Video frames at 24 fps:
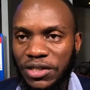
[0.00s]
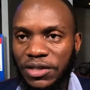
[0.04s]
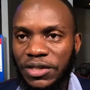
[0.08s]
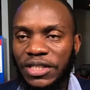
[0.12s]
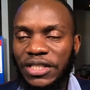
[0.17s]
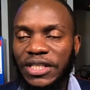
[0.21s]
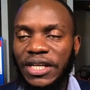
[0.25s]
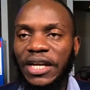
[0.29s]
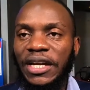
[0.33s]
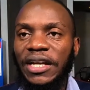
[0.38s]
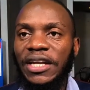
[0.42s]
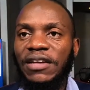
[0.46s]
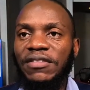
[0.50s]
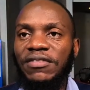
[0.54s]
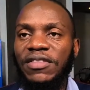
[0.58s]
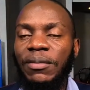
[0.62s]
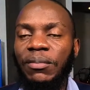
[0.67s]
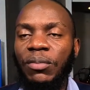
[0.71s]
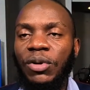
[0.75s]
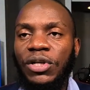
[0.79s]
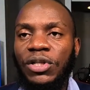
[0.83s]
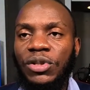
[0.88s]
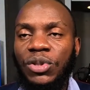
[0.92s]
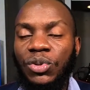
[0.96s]
it can leave the
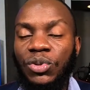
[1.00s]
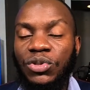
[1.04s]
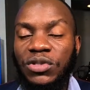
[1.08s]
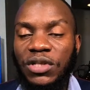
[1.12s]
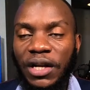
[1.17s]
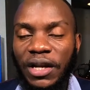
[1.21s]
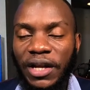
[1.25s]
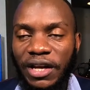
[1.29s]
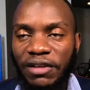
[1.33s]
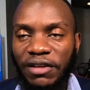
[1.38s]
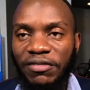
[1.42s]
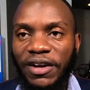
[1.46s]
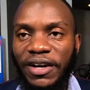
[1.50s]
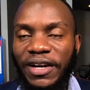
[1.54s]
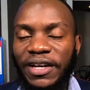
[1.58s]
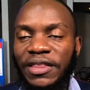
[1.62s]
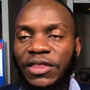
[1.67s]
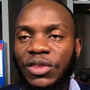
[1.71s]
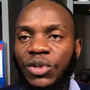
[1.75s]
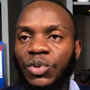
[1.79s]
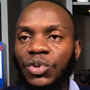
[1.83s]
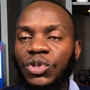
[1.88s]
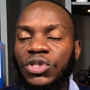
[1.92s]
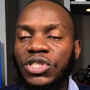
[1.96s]
body through saliva and
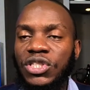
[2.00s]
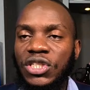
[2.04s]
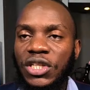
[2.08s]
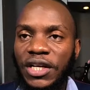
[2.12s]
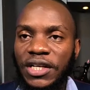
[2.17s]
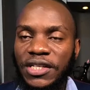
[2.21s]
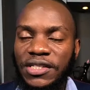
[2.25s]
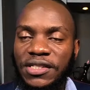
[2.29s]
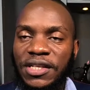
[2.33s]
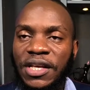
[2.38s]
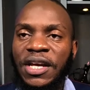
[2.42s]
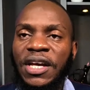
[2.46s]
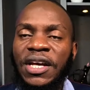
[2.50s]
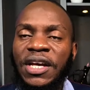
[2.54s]
through tears.